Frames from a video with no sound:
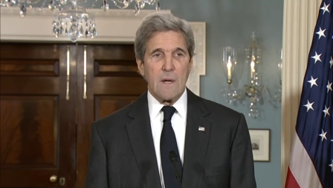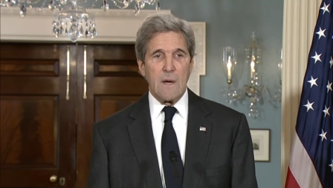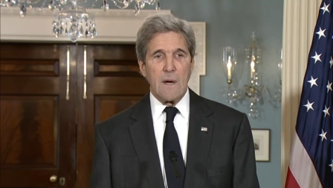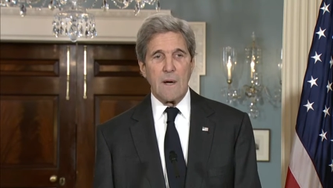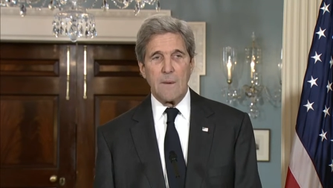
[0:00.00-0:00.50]

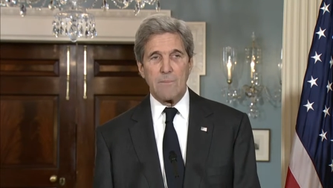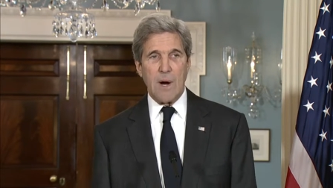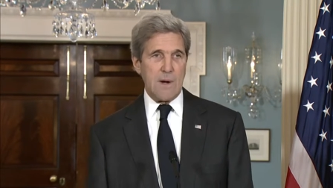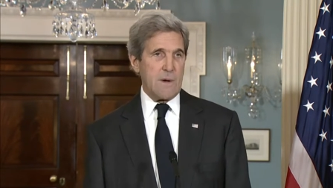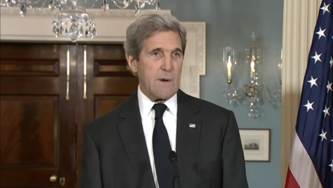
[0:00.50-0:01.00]

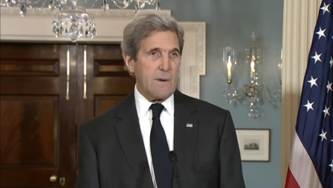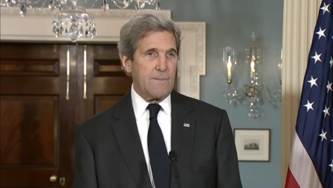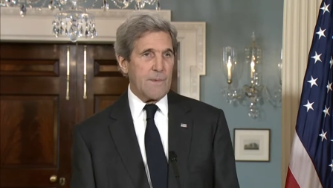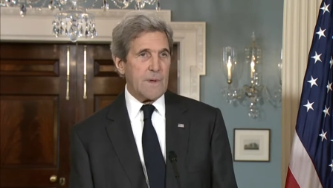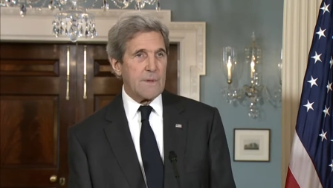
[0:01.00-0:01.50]
partner
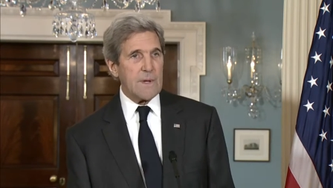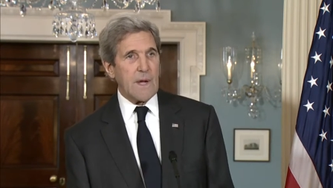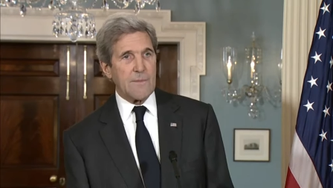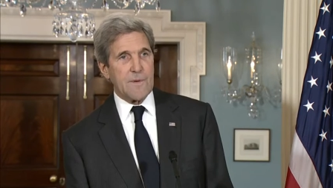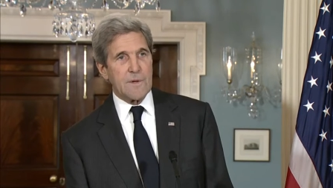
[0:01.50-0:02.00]
in the
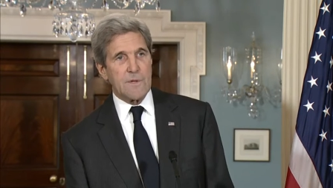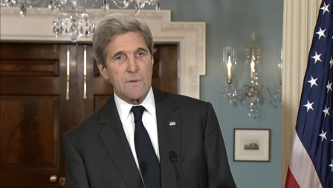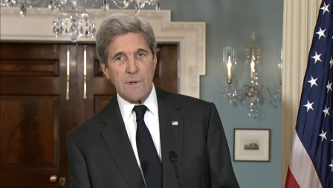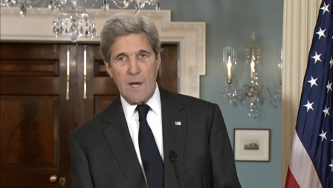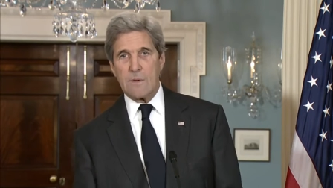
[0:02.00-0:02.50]
effort
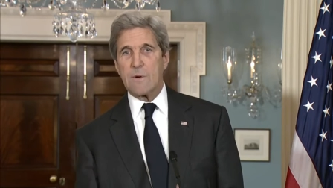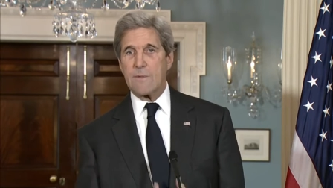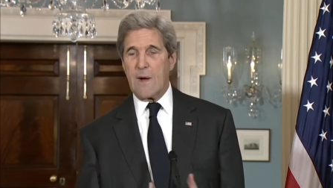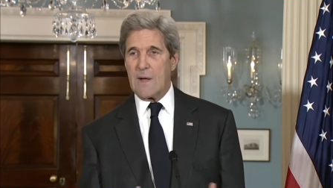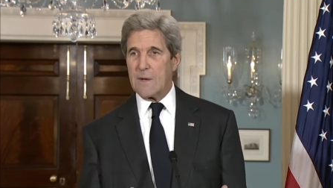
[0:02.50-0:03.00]
to counter
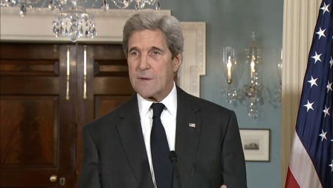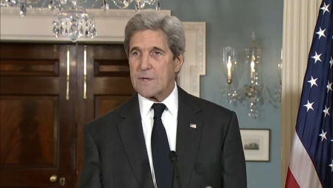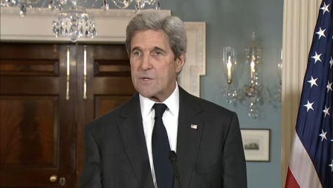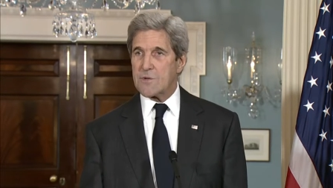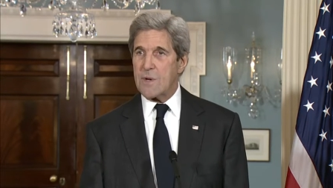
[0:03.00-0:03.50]
violent
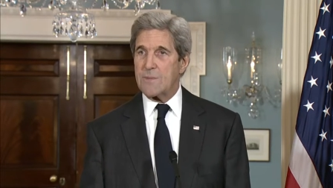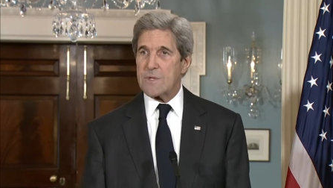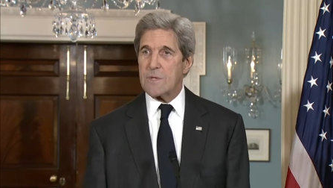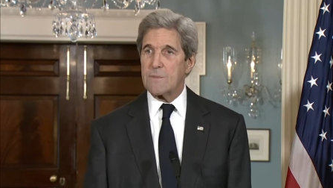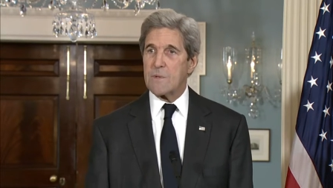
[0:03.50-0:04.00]

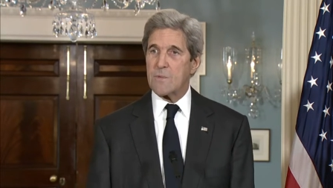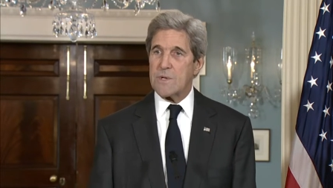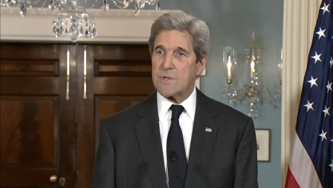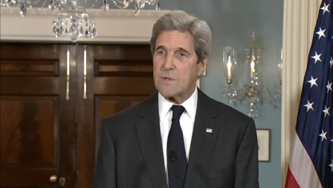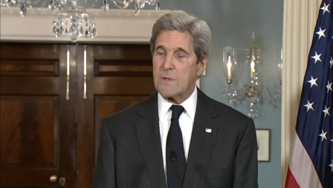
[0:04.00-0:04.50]
extremism in the
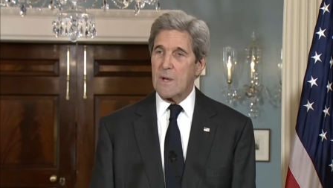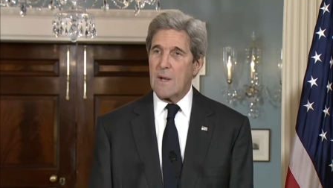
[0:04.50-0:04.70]
region.